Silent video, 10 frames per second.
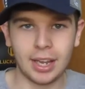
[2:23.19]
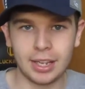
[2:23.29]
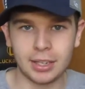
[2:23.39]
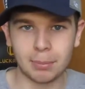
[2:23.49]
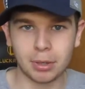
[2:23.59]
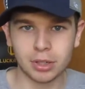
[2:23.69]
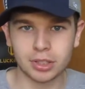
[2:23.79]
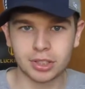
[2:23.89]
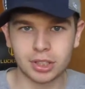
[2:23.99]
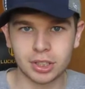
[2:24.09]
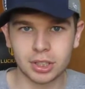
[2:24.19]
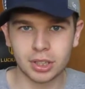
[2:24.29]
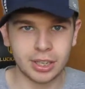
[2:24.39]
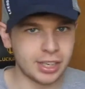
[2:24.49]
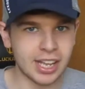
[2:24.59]
in the post,
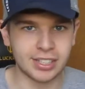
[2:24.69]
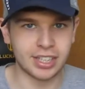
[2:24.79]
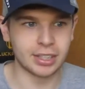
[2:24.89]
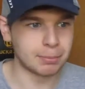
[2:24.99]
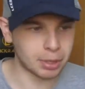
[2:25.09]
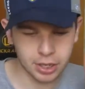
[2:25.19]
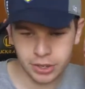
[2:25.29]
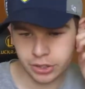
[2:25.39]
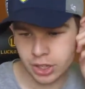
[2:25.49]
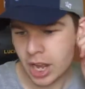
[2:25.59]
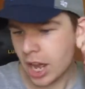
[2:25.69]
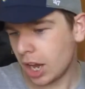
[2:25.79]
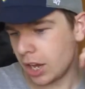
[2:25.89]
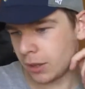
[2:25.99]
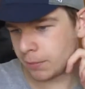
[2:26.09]
in the editing, because
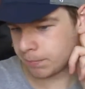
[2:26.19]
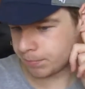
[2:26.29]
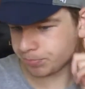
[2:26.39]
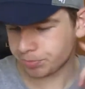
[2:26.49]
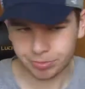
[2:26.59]
I